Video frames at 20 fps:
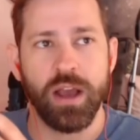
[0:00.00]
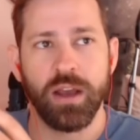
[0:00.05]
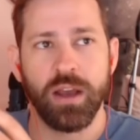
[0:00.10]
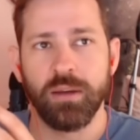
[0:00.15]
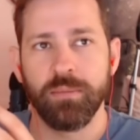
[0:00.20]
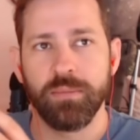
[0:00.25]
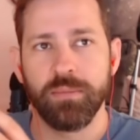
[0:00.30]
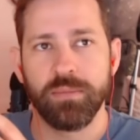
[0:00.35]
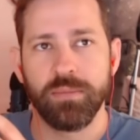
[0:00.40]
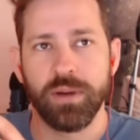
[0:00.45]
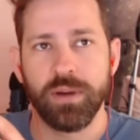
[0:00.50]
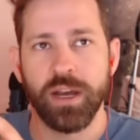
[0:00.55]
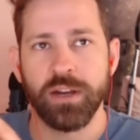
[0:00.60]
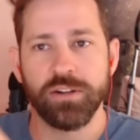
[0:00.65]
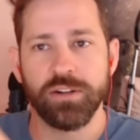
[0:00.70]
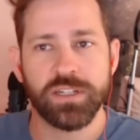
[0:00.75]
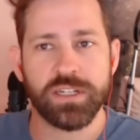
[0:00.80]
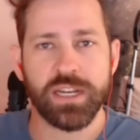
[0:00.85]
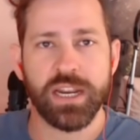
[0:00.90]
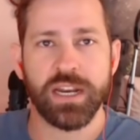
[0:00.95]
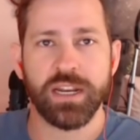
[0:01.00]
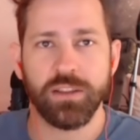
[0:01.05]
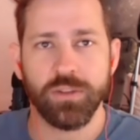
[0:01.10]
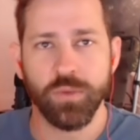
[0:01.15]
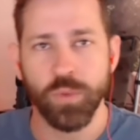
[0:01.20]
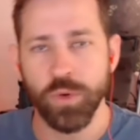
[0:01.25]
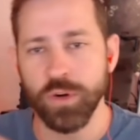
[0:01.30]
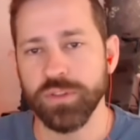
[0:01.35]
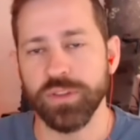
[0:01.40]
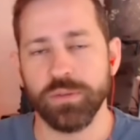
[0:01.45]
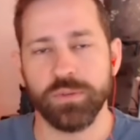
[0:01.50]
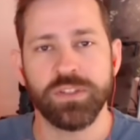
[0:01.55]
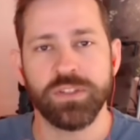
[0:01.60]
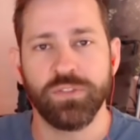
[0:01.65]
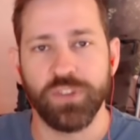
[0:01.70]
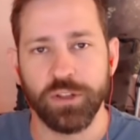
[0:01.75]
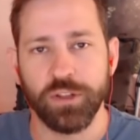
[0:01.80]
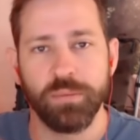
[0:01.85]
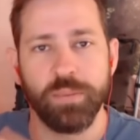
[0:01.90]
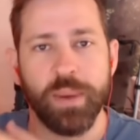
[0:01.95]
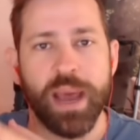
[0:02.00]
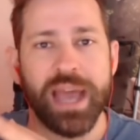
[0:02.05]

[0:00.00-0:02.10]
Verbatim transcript: um, understanding of the world that was filled